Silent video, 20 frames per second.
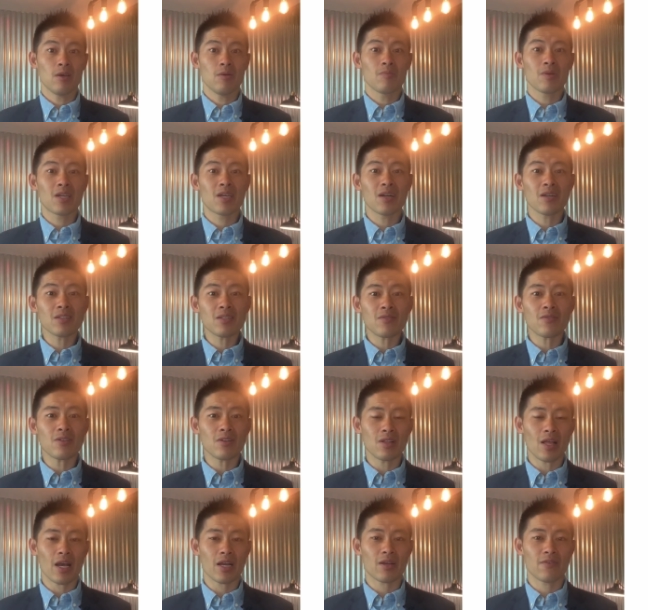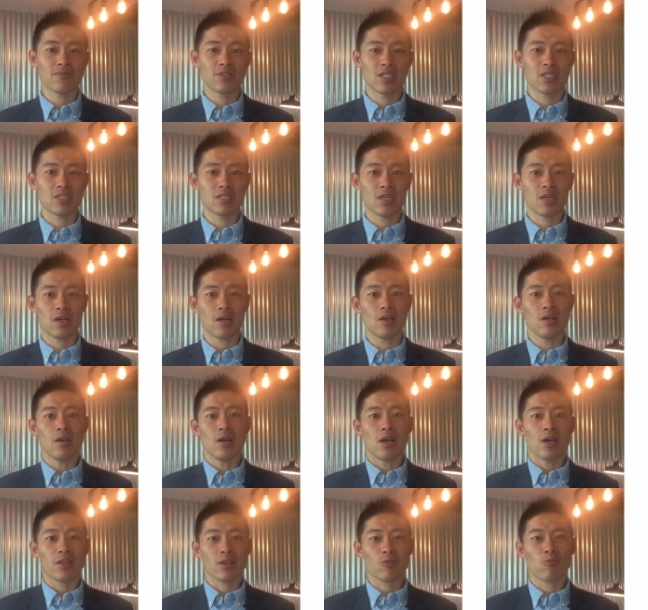Because of the lack of detail
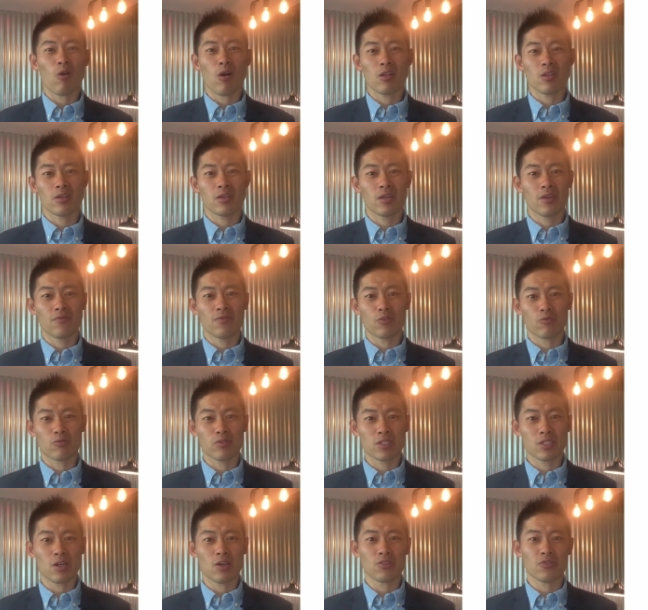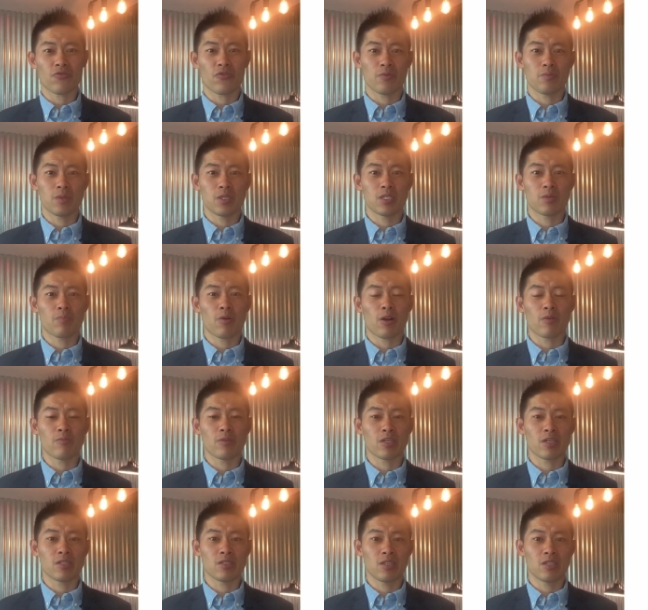and the quality of the results from these
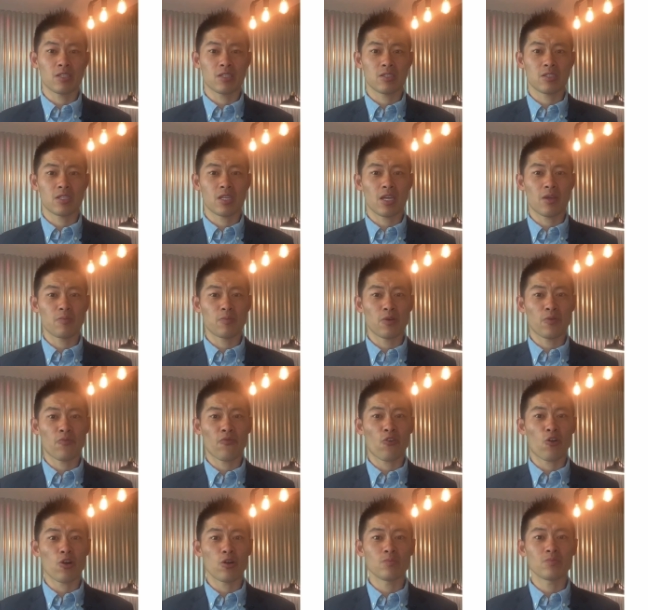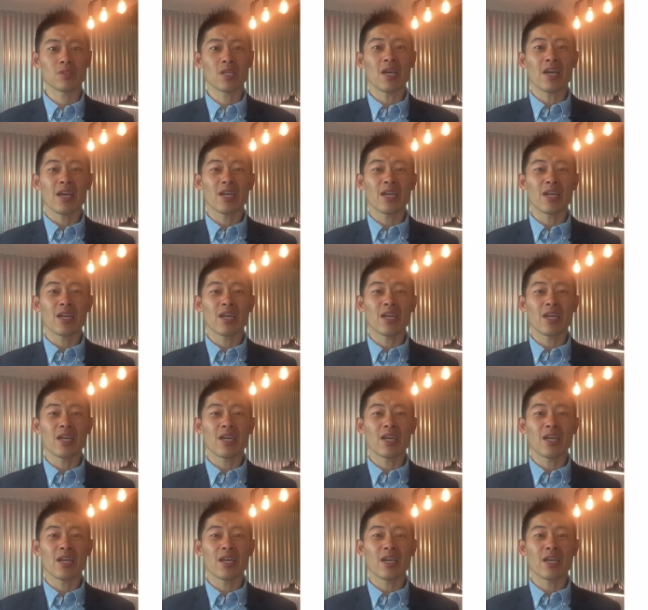apartment condition statement forms,